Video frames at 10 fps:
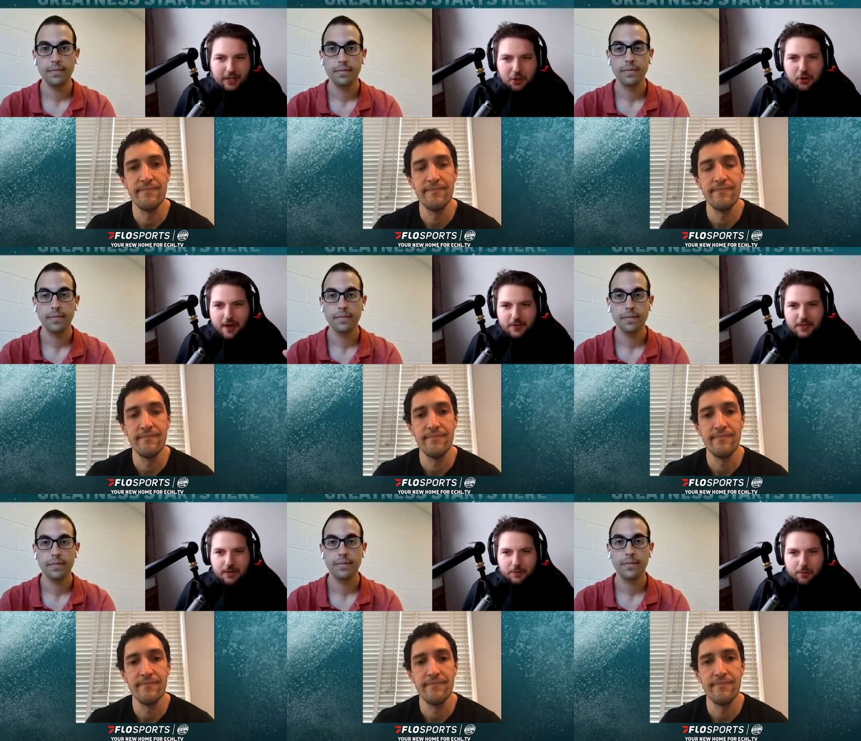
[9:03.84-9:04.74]
Speaker 1: that you
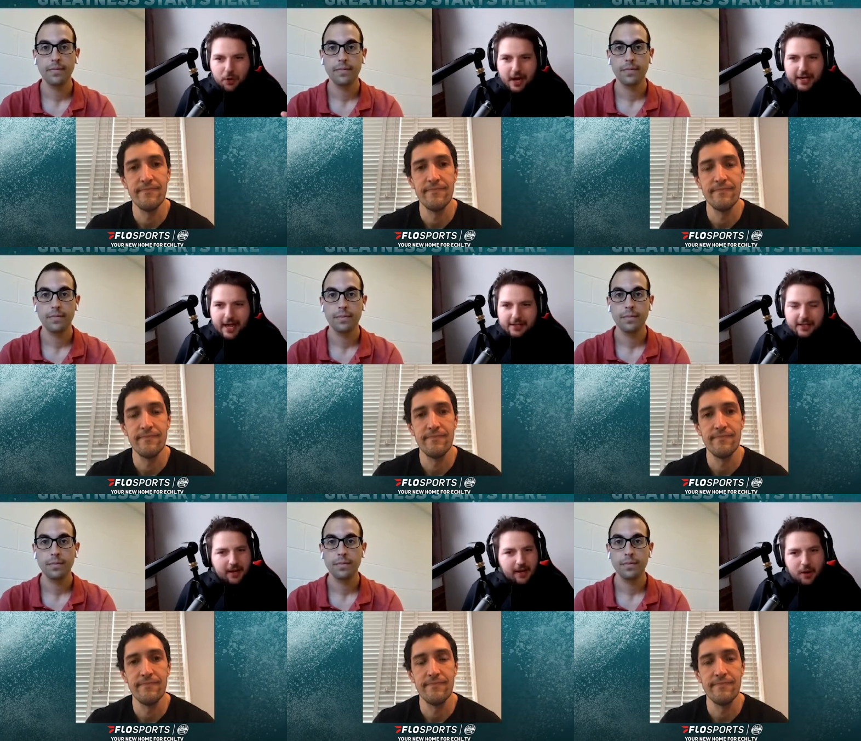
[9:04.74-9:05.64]
gravitated for
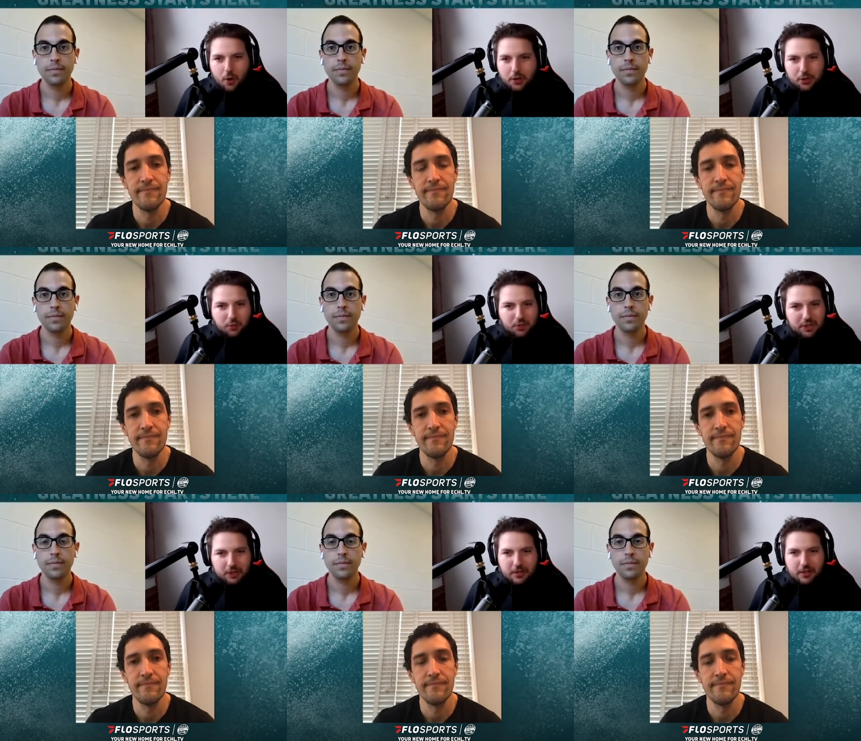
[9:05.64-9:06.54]
broadcasting, or do you see
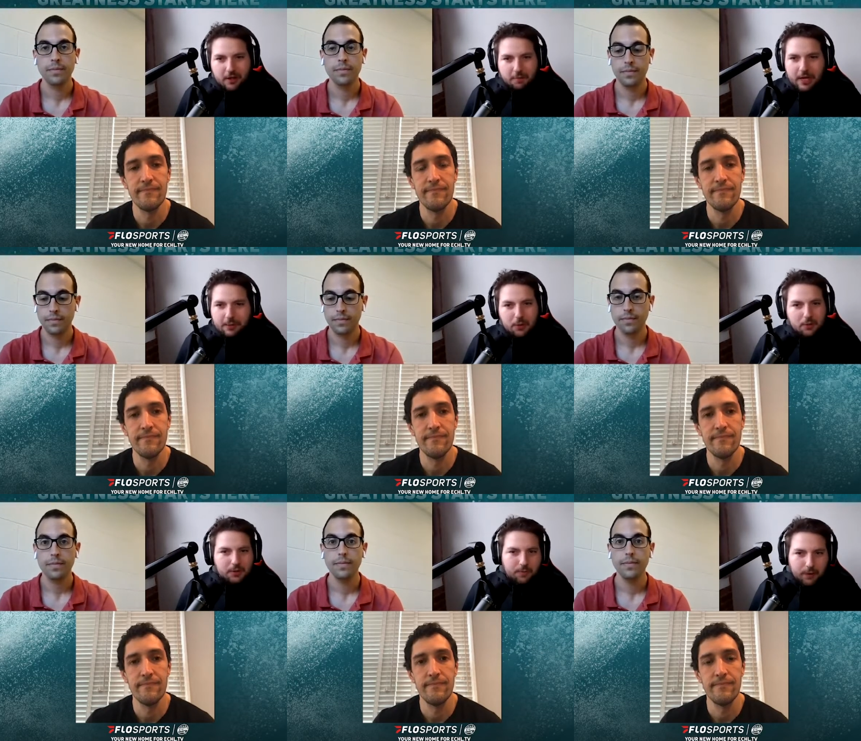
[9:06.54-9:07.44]
yourself maybe doing
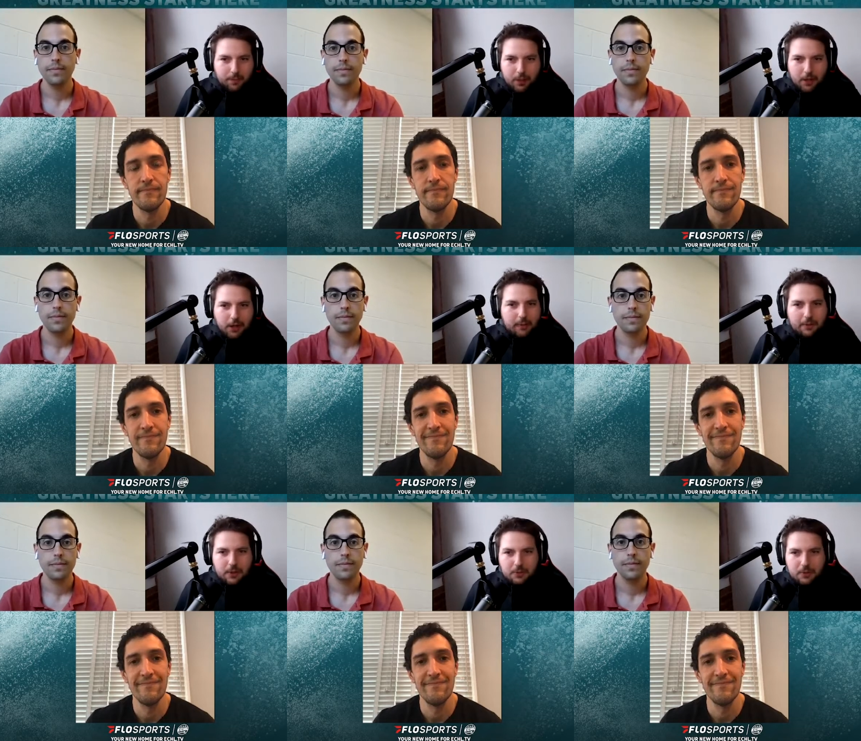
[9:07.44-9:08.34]
some football,
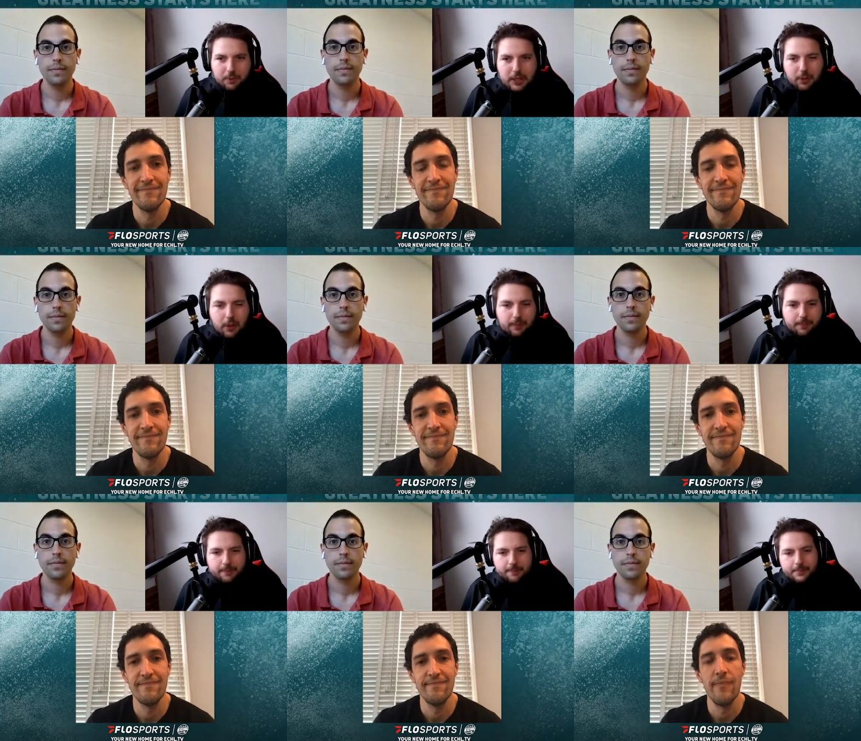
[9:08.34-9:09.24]
maybe doing some baseball?
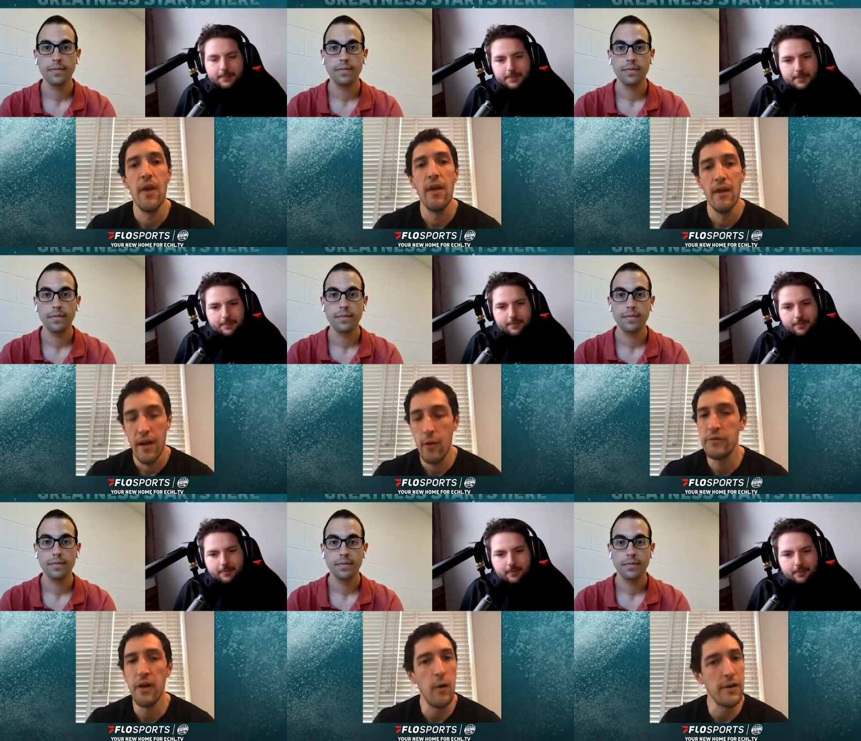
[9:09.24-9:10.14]
Speaker 2: It was
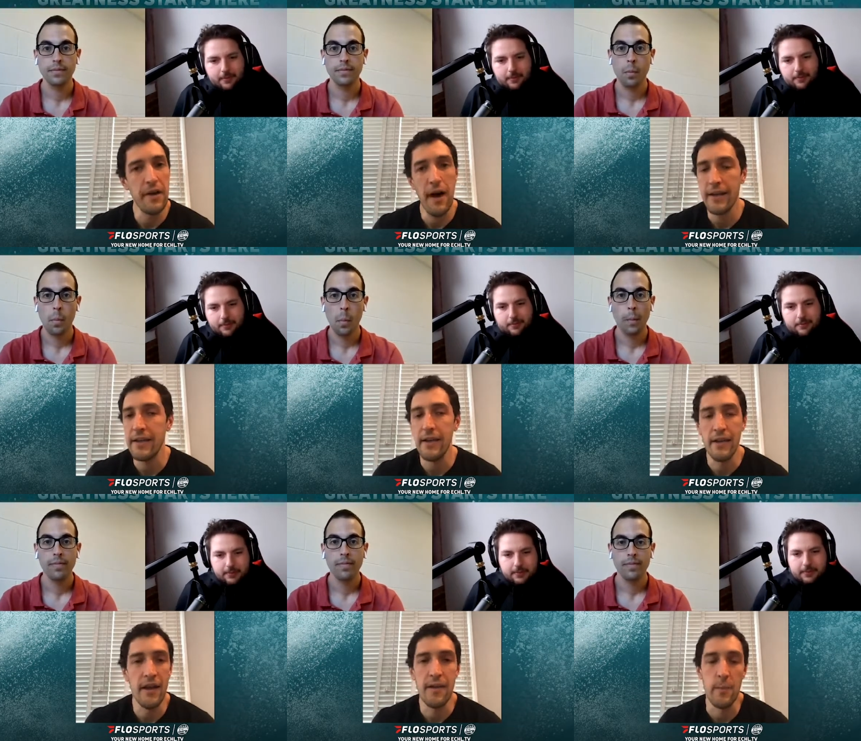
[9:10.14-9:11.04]
always hockey. And
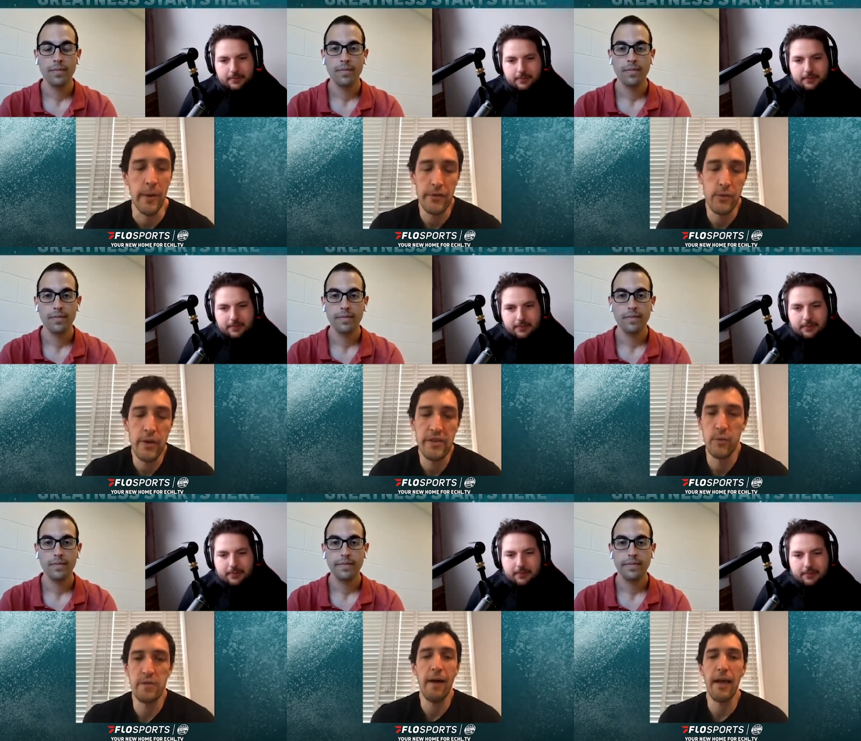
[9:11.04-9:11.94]
then the biggest reason was
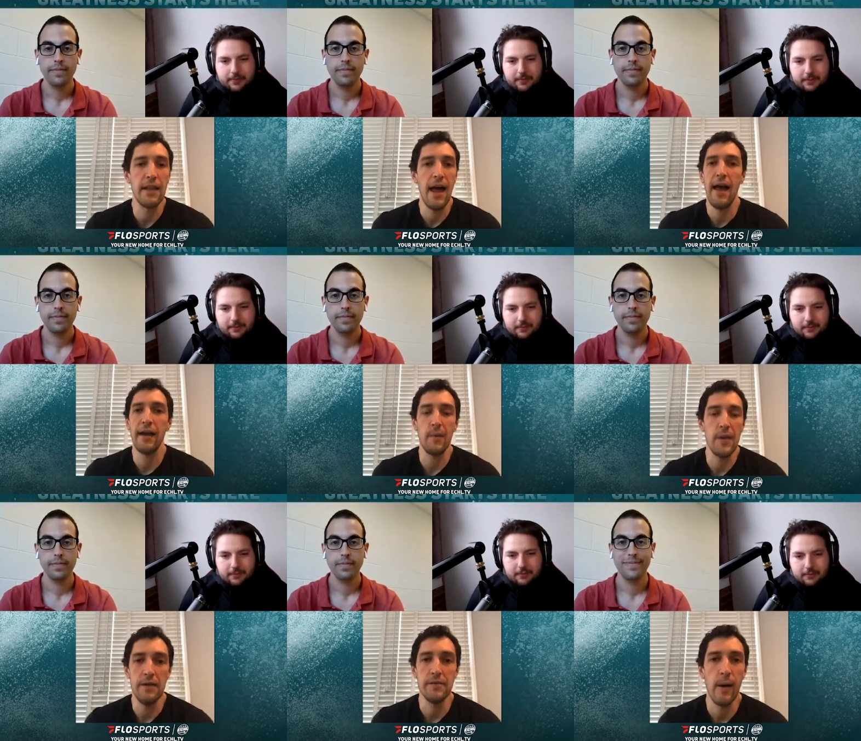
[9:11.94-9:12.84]
Mike Lange. I mean,
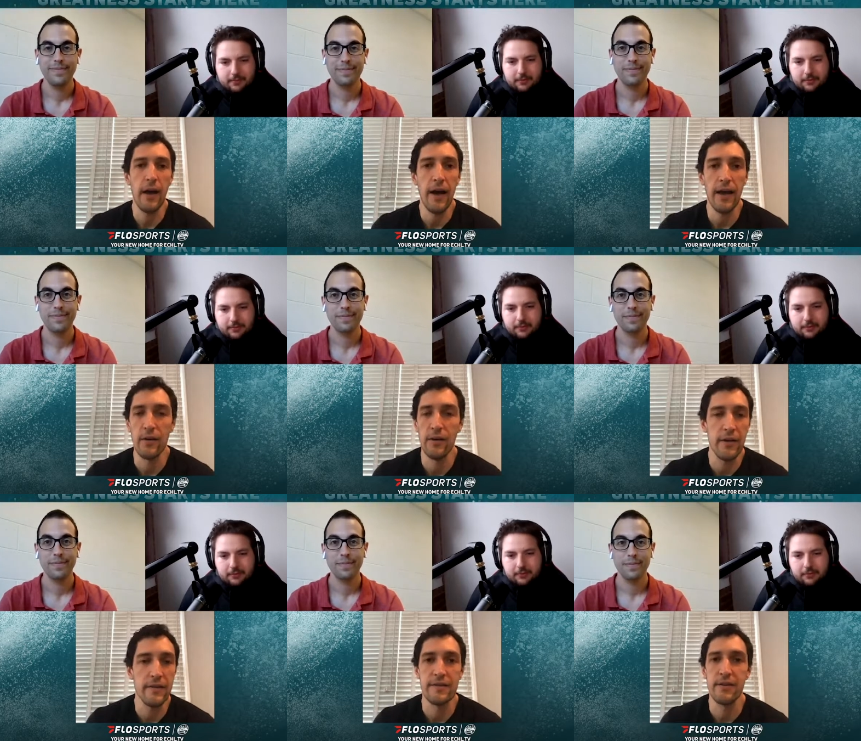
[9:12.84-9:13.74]
he's my idol.
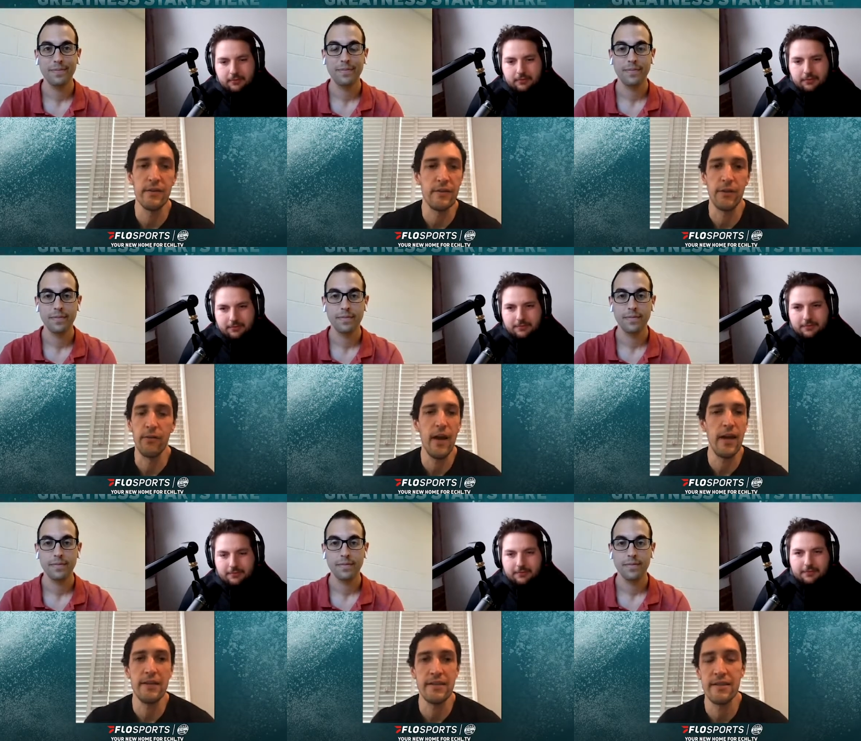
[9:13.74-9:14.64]
He's the
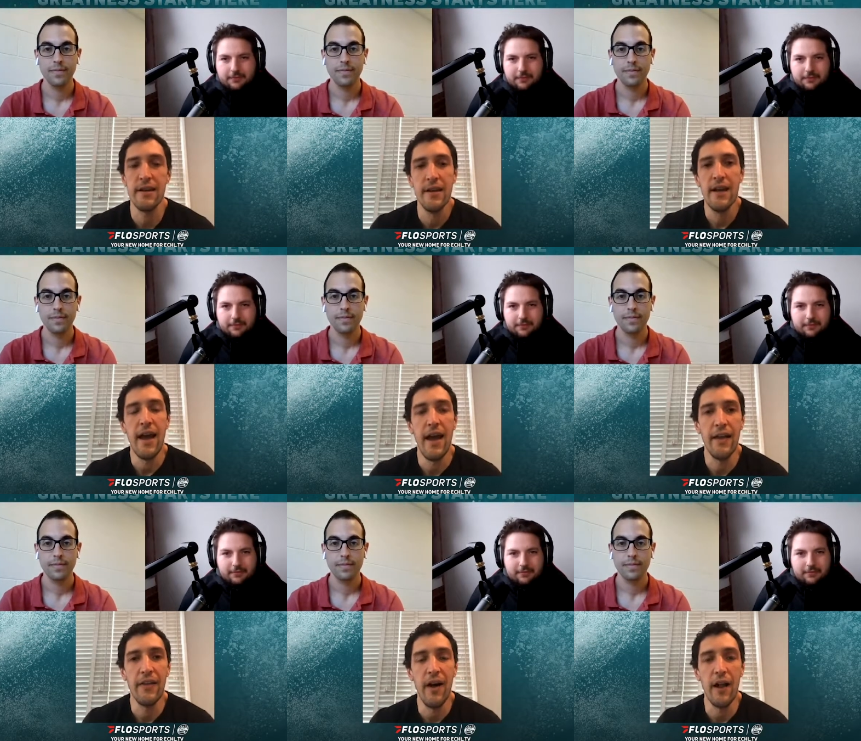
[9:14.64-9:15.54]
greatest and
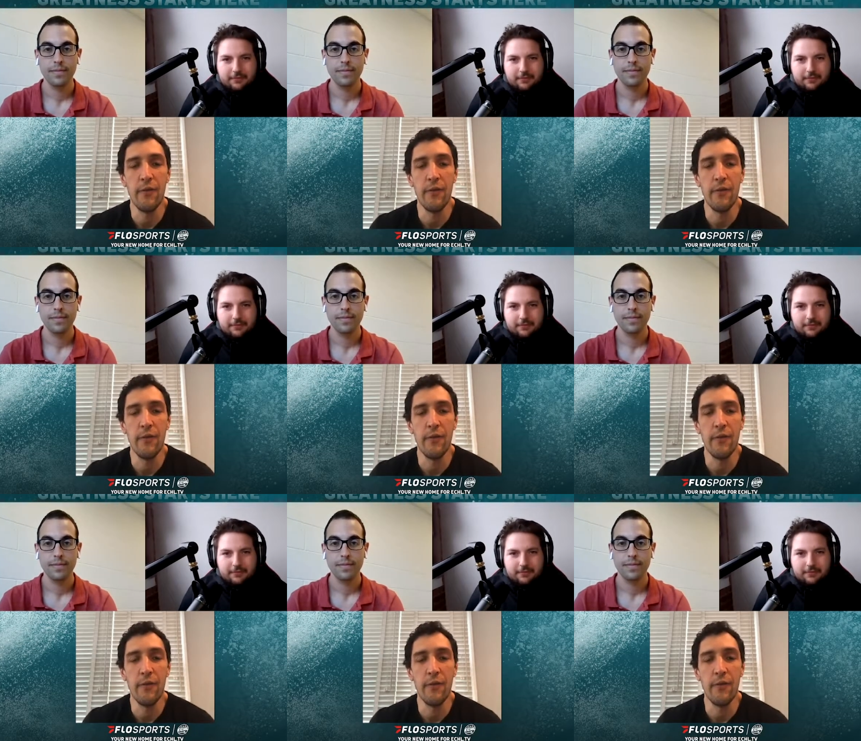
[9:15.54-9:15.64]
the Hall